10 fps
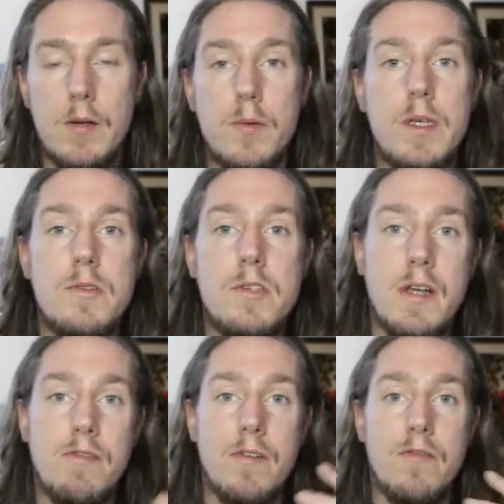use
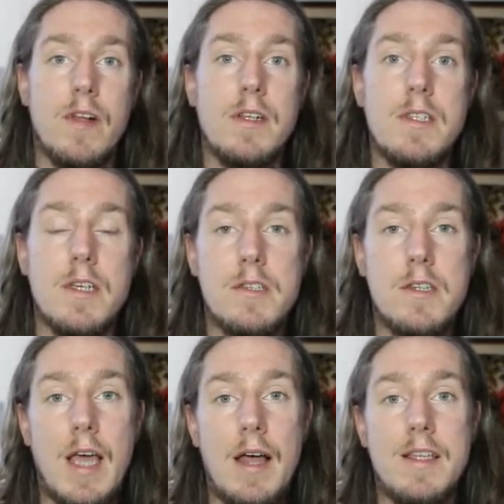different filters to
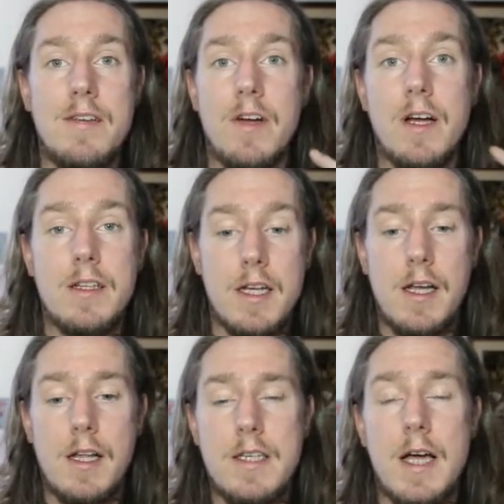get different
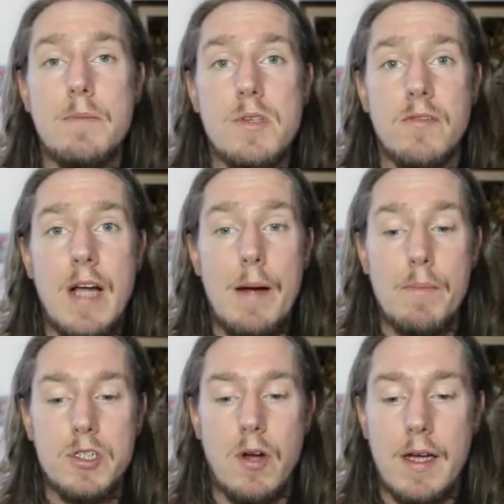types of camera
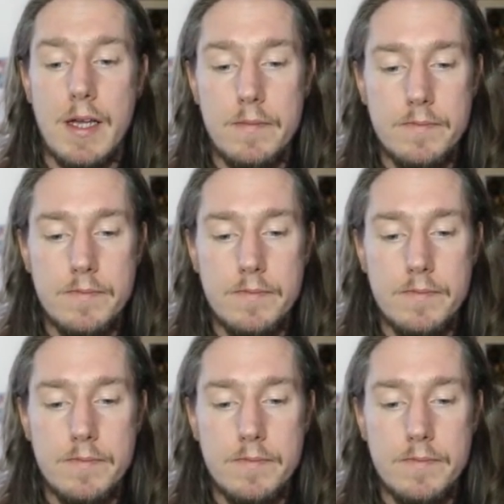tracking?